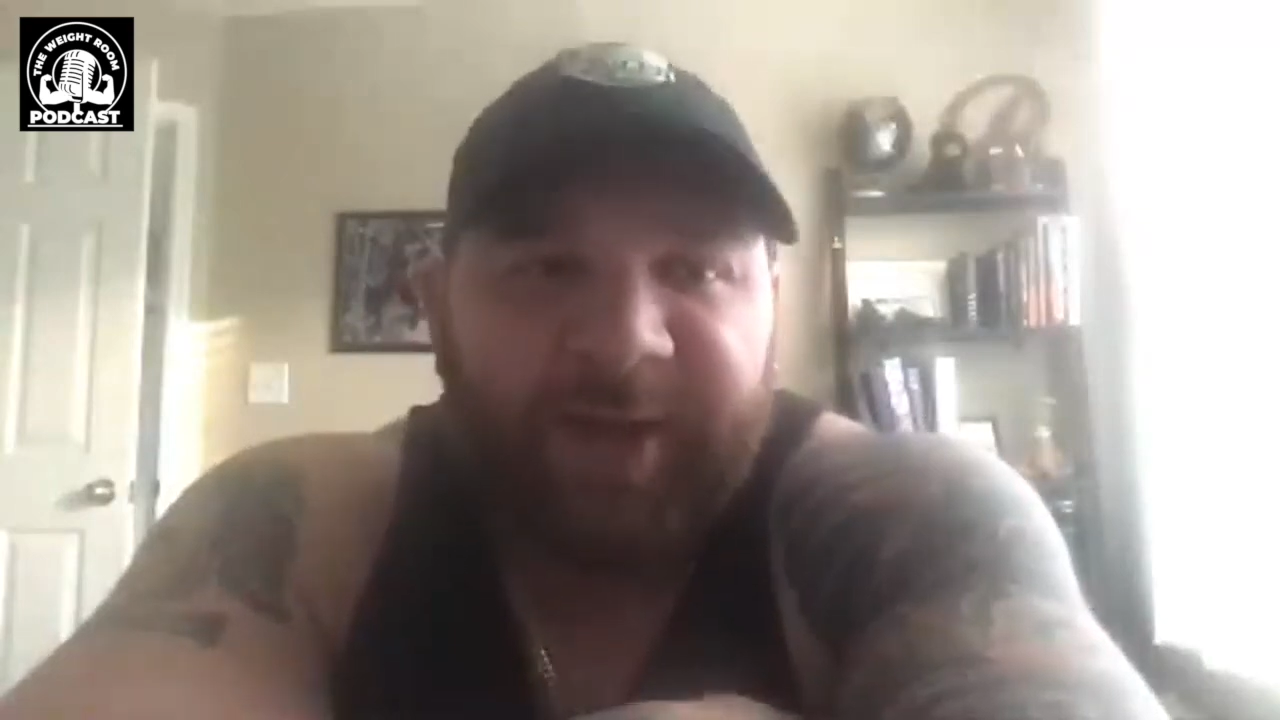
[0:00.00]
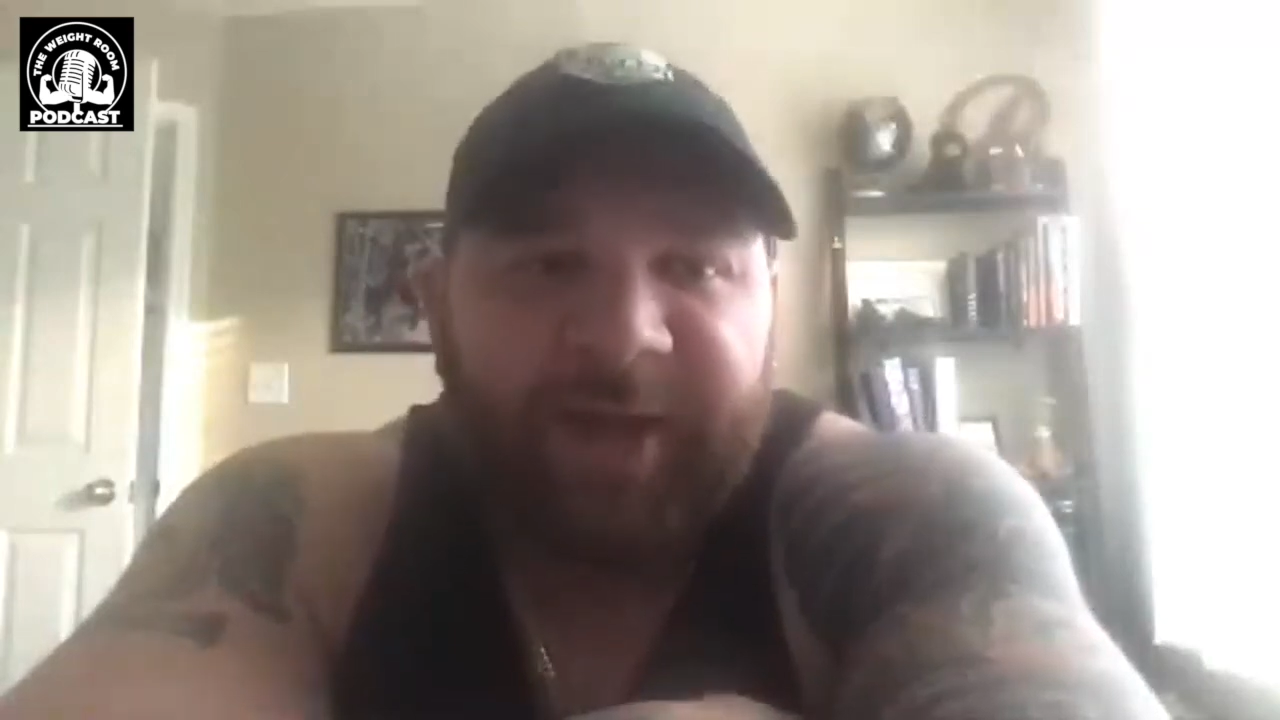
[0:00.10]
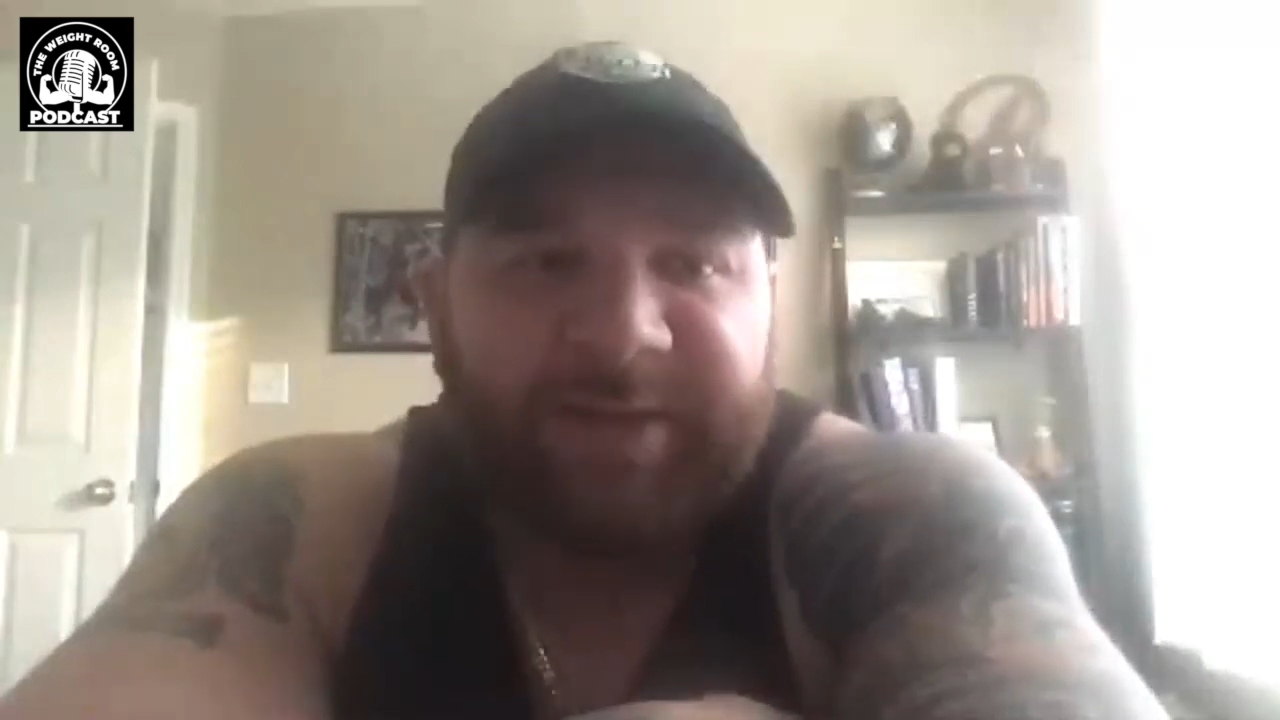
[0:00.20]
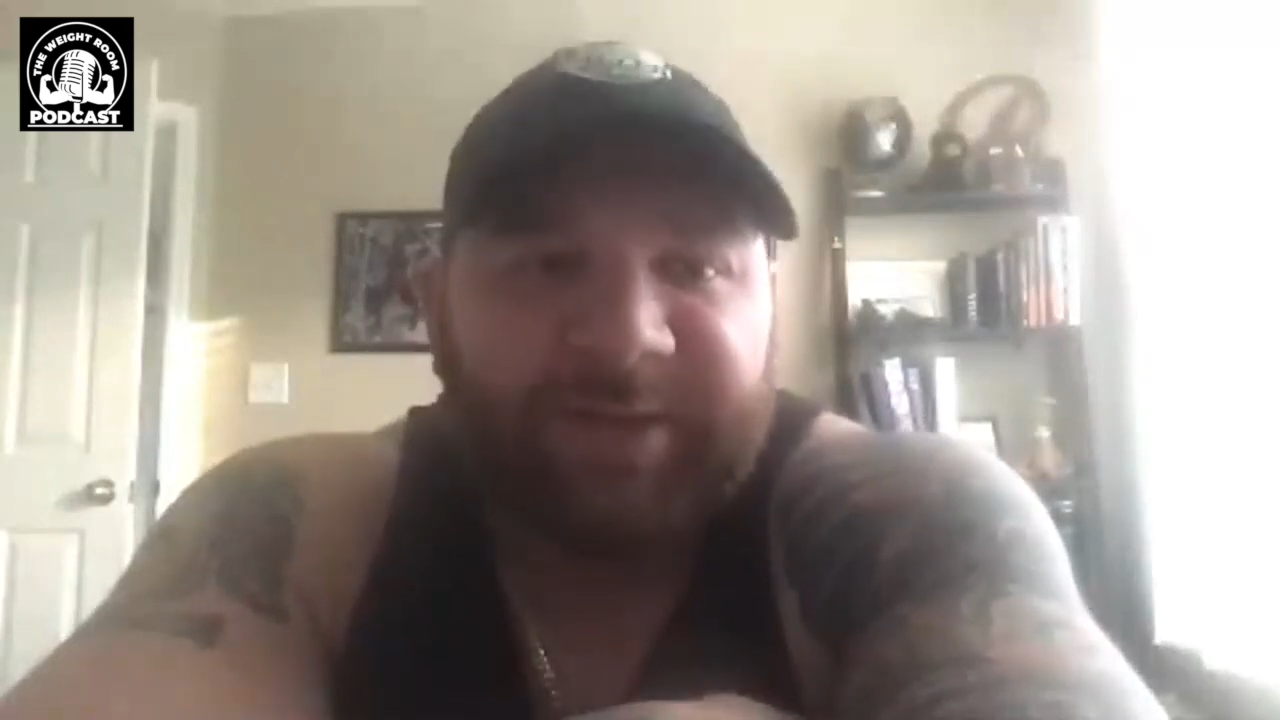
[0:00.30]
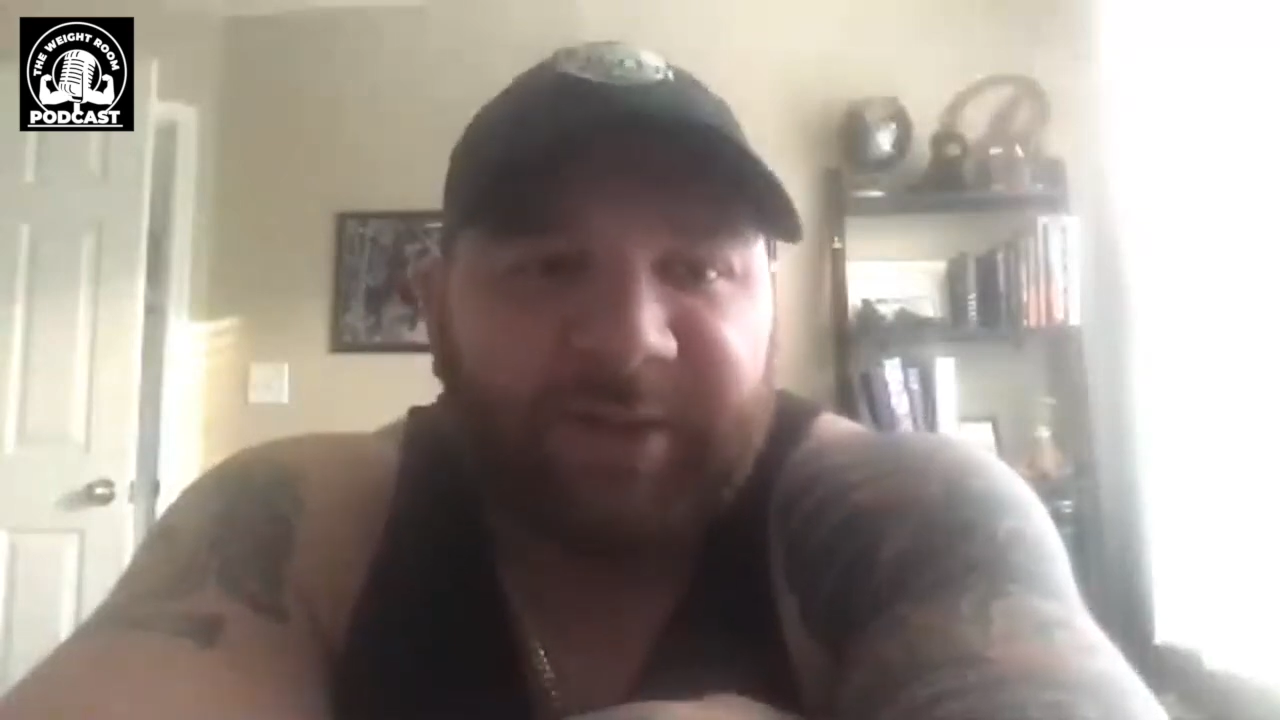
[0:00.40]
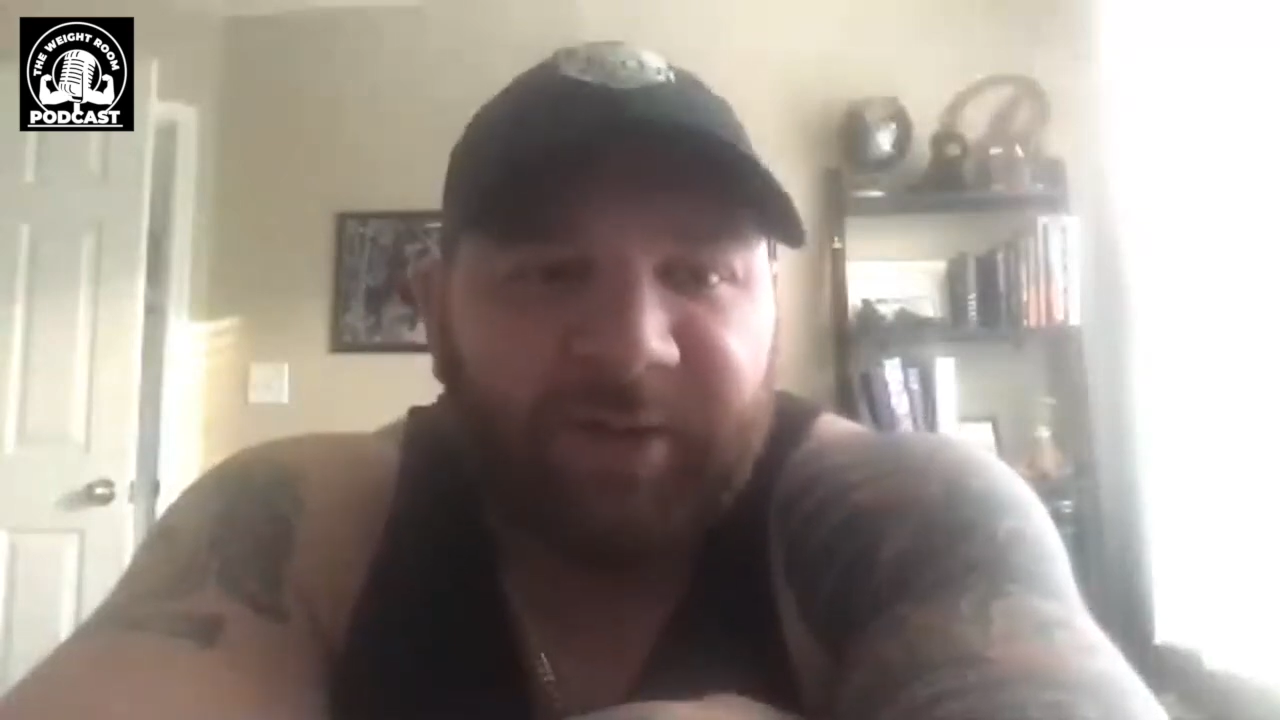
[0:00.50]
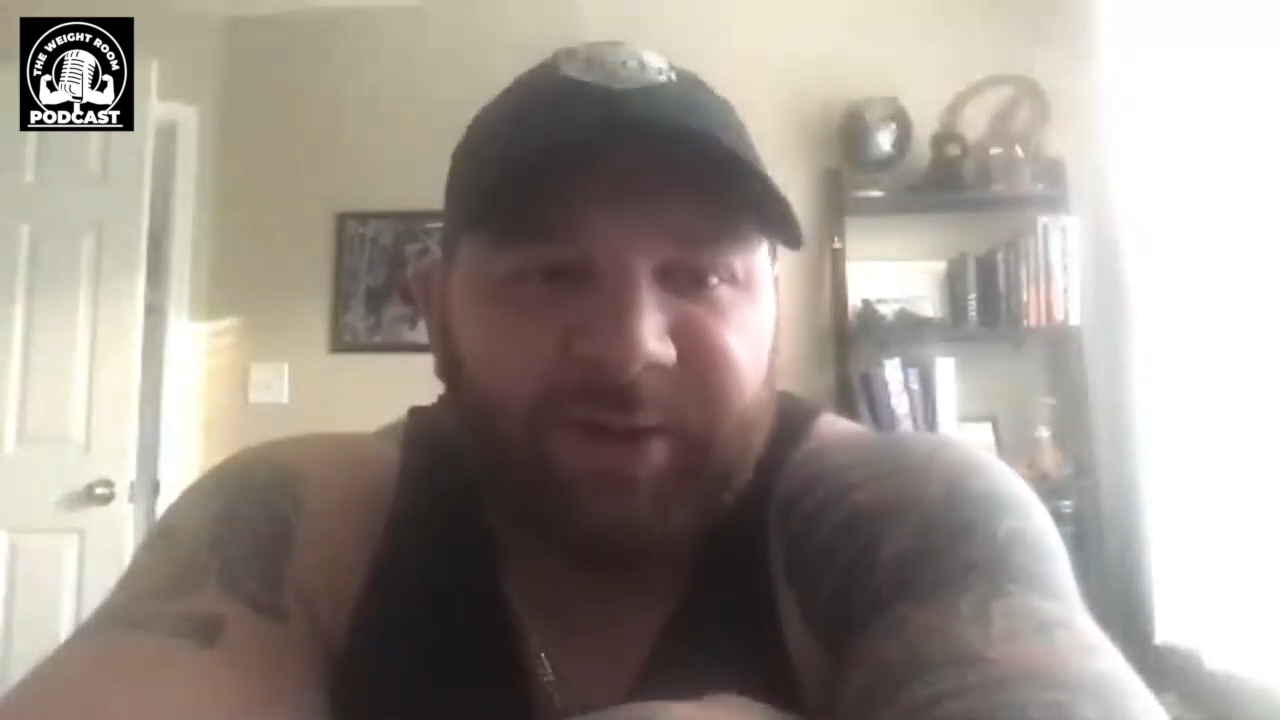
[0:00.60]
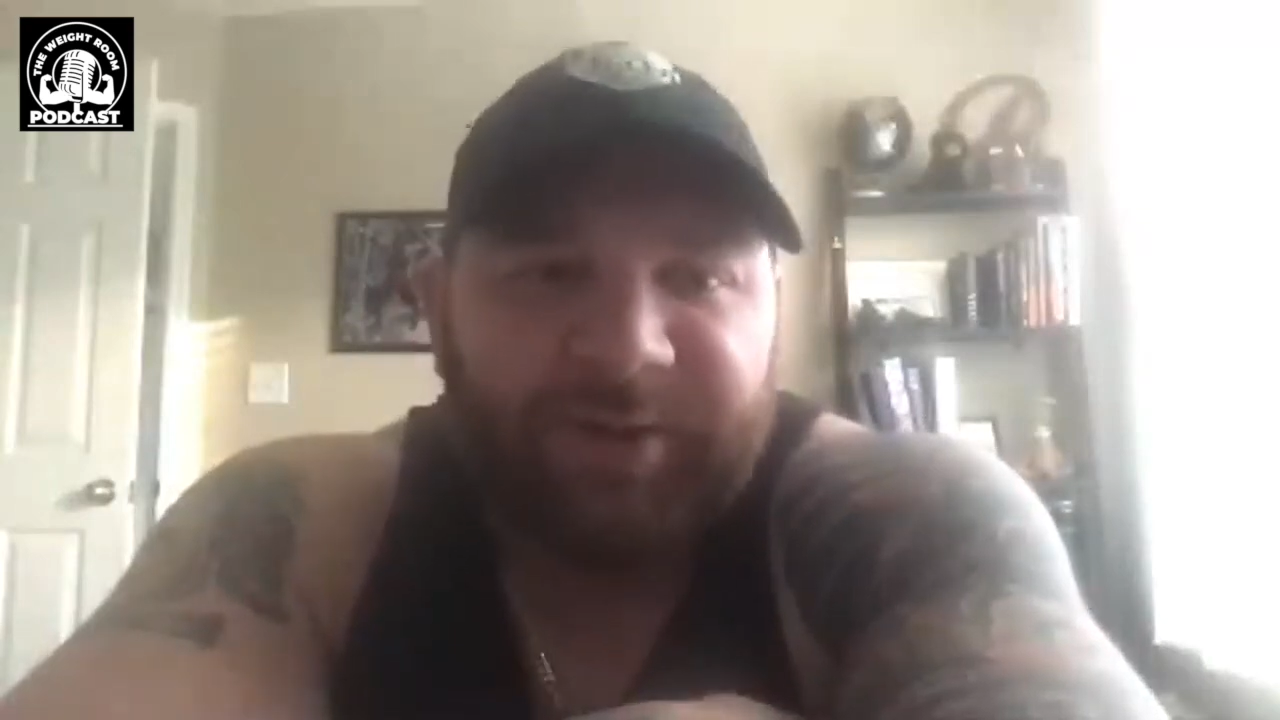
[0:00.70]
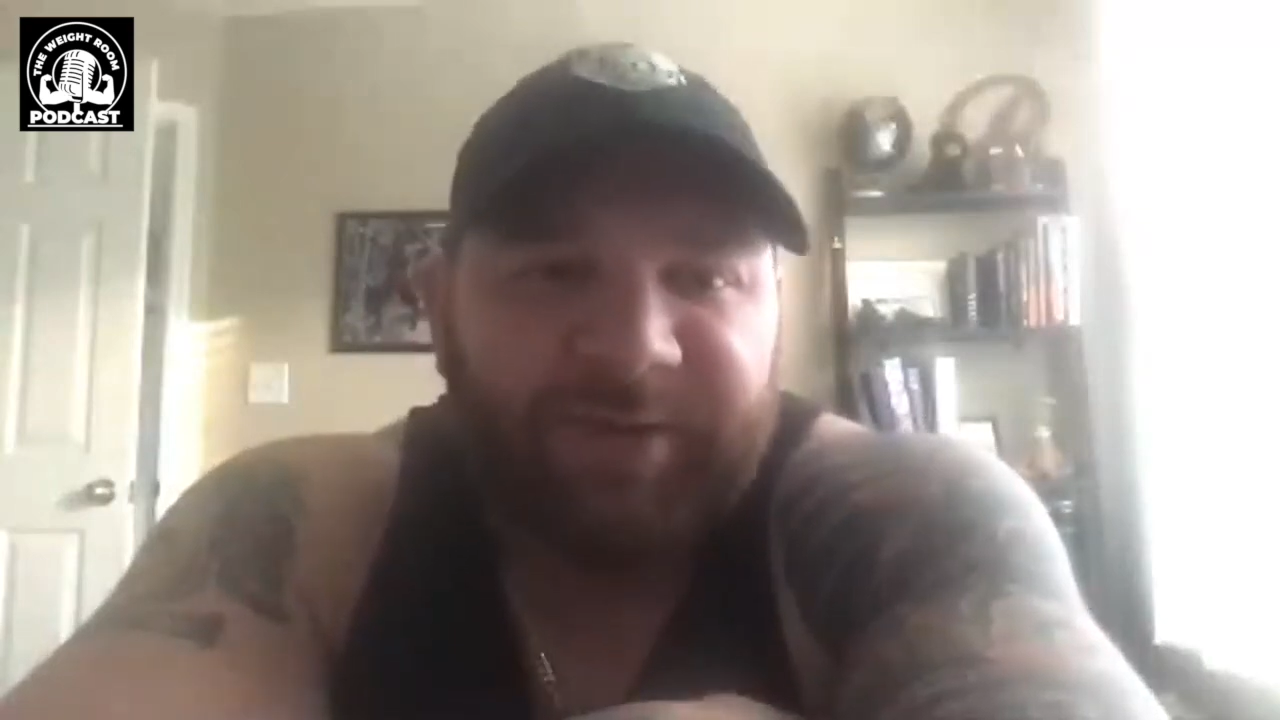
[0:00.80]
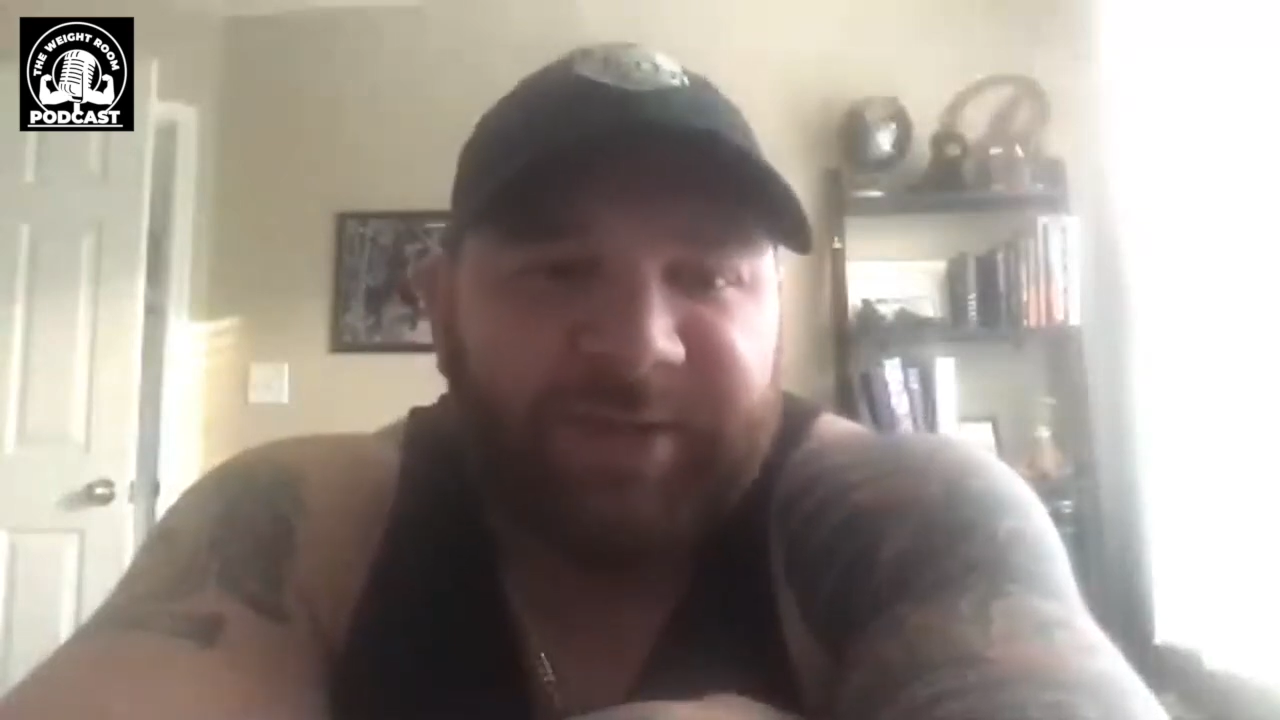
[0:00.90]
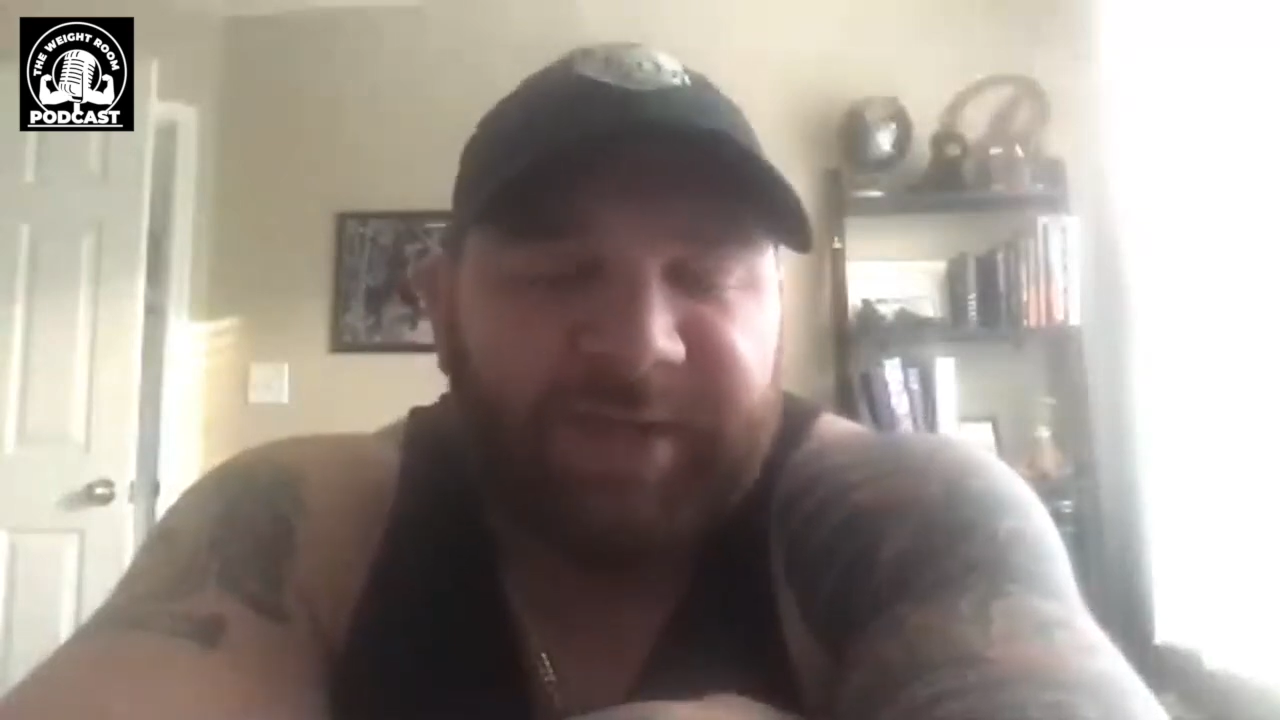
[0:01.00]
as long as you stay